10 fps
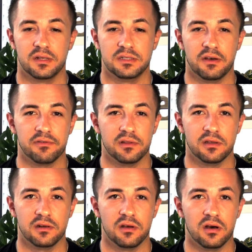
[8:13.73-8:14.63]

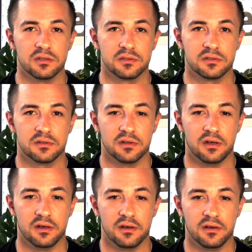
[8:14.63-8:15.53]
definitely not
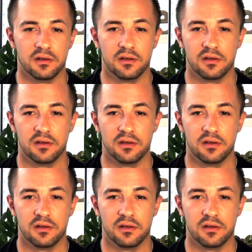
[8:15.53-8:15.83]
uh,